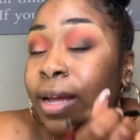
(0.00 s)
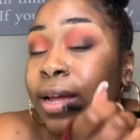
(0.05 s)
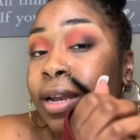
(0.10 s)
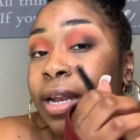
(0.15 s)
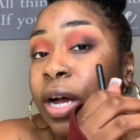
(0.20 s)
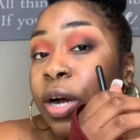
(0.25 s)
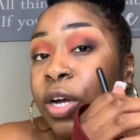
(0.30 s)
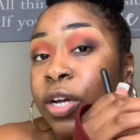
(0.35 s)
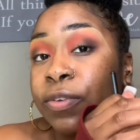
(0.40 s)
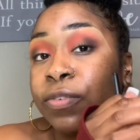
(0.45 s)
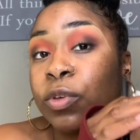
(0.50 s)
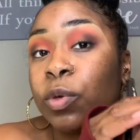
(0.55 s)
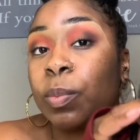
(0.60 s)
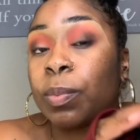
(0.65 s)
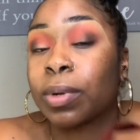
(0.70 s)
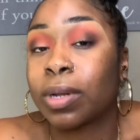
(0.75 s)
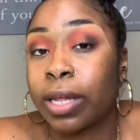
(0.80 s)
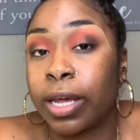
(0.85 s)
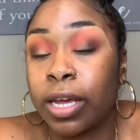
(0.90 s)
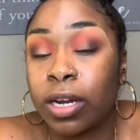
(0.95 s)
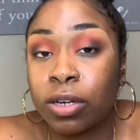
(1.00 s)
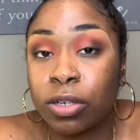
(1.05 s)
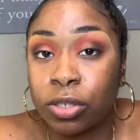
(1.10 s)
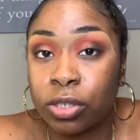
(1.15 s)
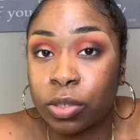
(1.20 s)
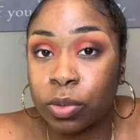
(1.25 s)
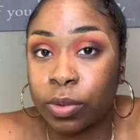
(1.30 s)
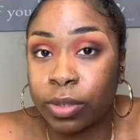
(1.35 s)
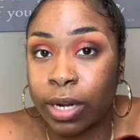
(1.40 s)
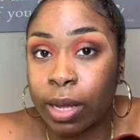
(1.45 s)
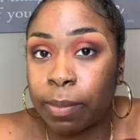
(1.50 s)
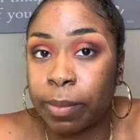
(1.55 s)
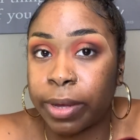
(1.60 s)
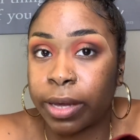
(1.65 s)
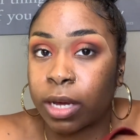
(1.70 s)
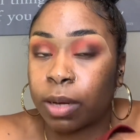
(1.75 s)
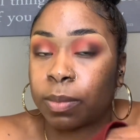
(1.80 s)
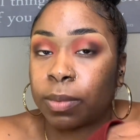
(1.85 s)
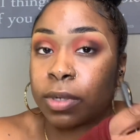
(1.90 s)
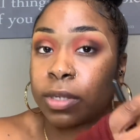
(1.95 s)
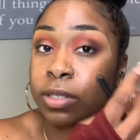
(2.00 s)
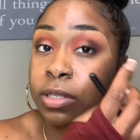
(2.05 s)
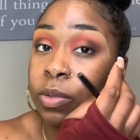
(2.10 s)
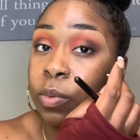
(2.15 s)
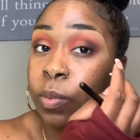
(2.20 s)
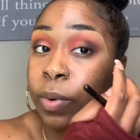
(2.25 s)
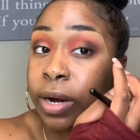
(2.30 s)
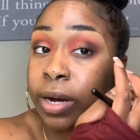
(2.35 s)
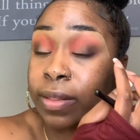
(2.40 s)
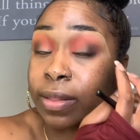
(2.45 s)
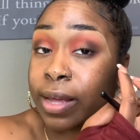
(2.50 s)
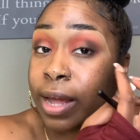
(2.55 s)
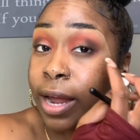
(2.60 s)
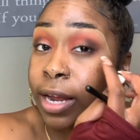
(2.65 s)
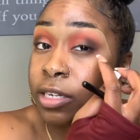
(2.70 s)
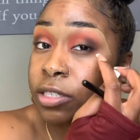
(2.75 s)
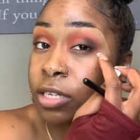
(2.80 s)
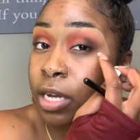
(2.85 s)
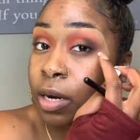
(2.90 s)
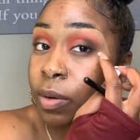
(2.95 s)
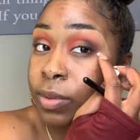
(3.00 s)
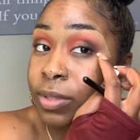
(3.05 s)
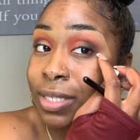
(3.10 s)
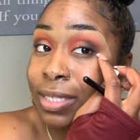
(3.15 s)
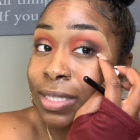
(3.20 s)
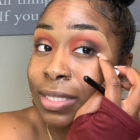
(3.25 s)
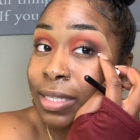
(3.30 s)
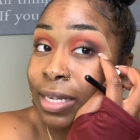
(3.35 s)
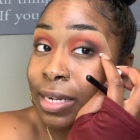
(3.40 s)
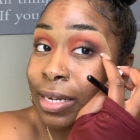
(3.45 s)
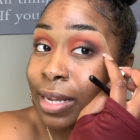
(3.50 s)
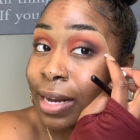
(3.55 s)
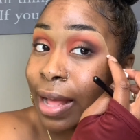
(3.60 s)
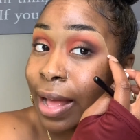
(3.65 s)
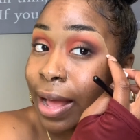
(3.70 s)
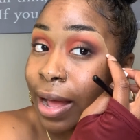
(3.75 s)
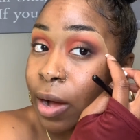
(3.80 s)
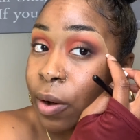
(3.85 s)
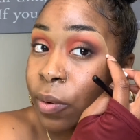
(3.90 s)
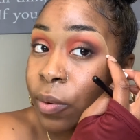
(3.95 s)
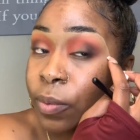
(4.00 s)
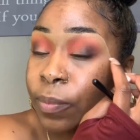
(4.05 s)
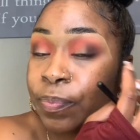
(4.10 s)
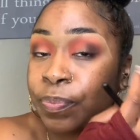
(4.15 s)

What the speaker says: Now, if you plan on doing that makeup look to where the eyeshadow is extended out,